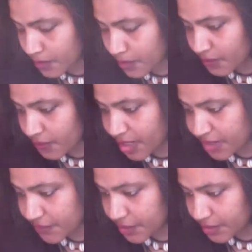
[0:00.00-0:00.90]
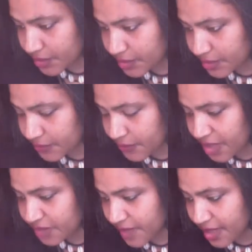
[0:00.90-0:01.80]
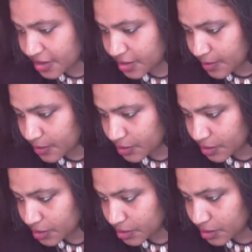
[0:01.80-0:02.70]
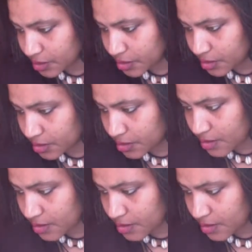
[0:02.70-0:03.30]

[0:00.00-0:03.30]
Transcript: fresh fruits, fresh vegetables. I